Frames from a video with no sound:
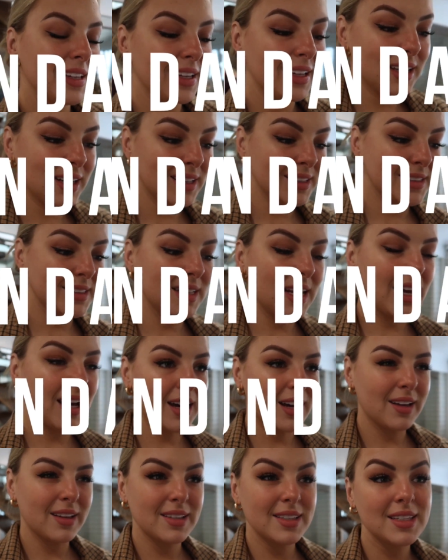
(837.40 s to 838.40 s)
It is
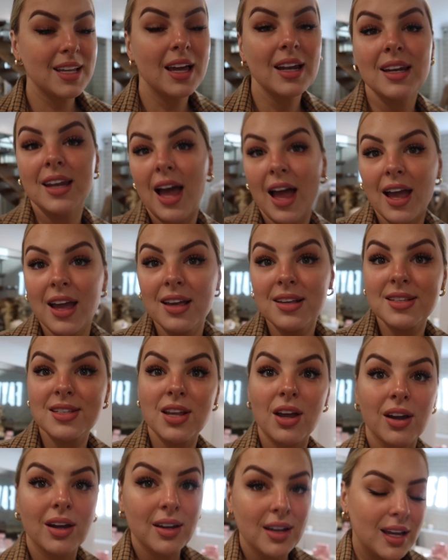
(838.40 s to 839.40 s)
now Sunday,
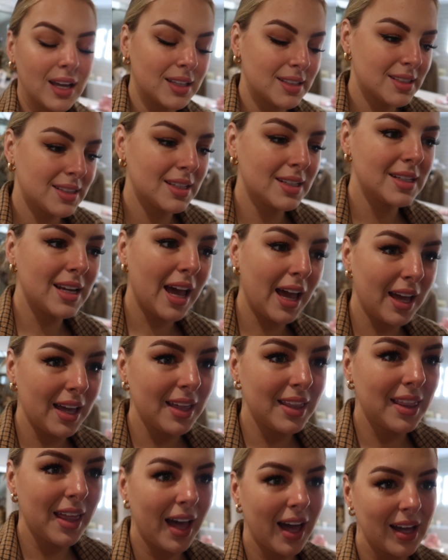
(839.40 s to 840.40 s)
so it's the
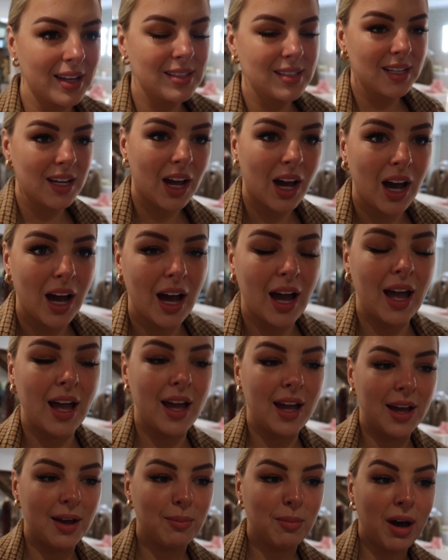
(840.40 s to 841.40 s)
day that I
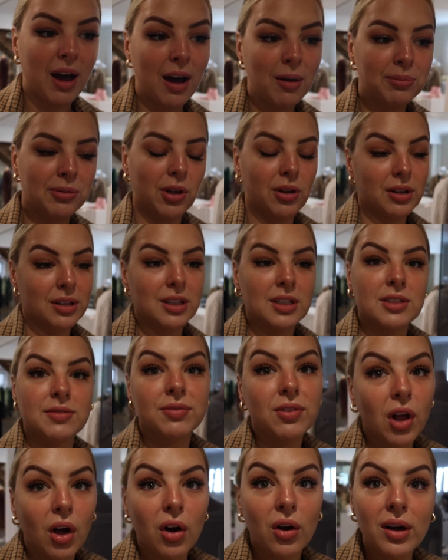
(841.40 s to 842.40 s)
am uploading this
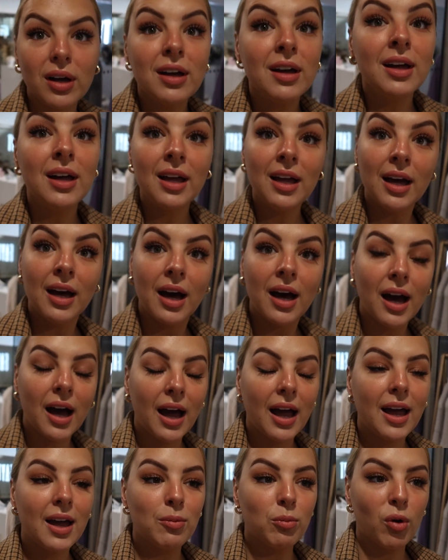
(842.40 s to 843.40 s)
vlog.
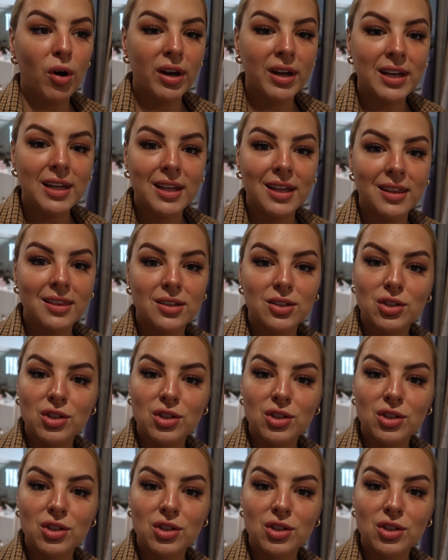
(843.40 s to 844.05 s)
I am working in the